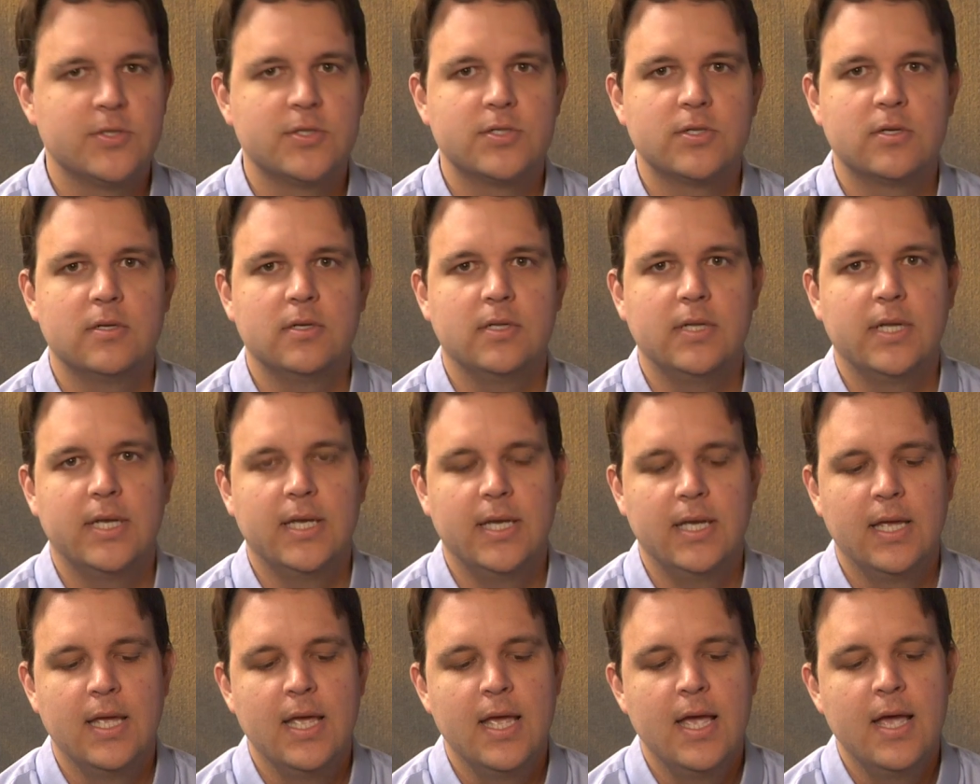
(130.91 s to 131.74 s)

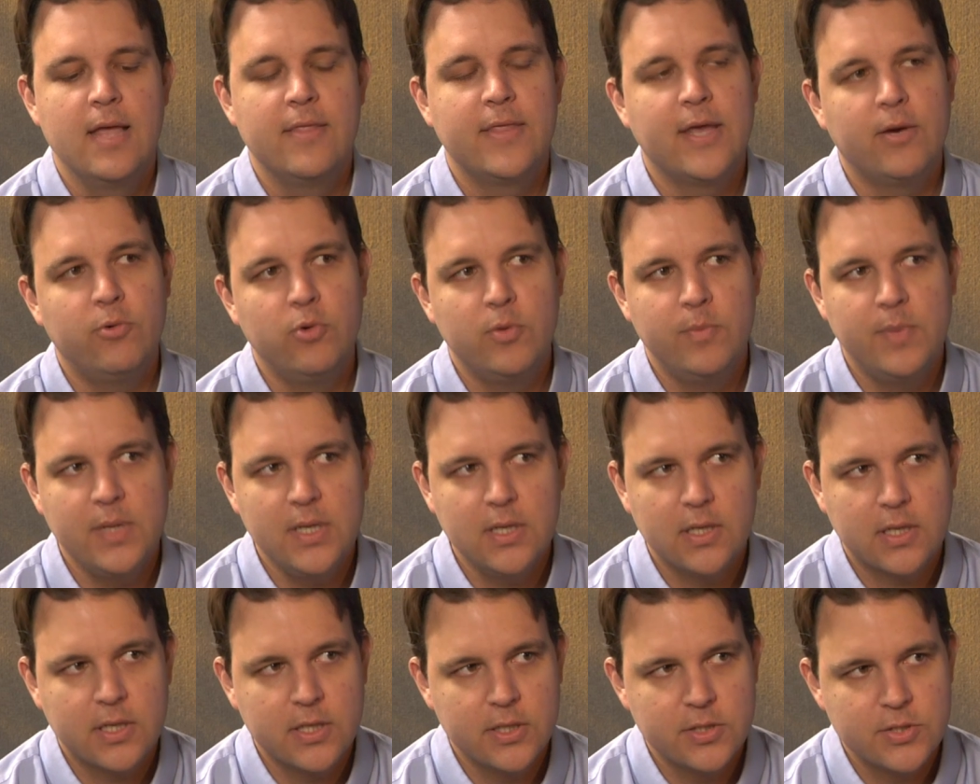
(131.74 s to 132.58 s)
Certainly that would be
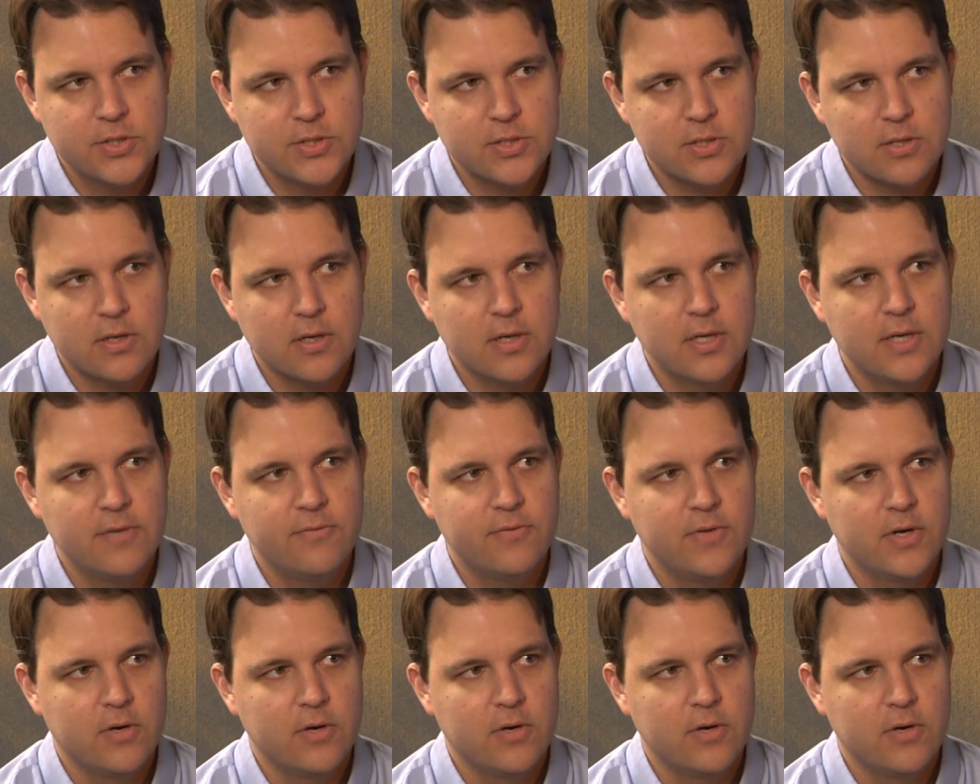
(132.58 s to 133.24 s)
a concern if